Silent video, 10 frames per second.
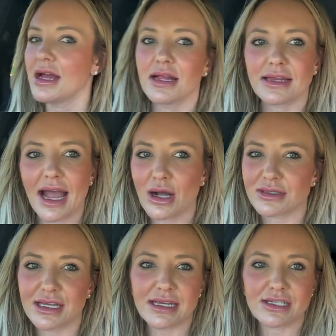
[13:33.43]
the
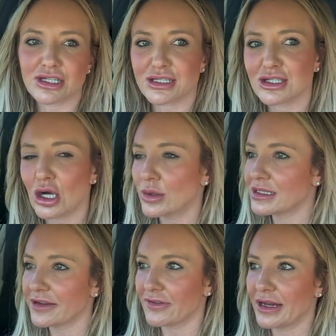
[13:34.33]
housing is just so
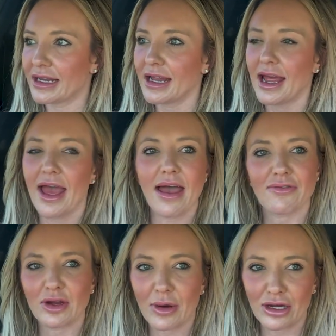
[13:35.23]
different
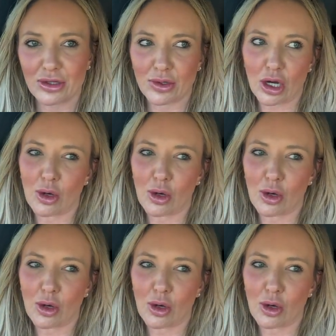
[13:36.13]
everywhere you go.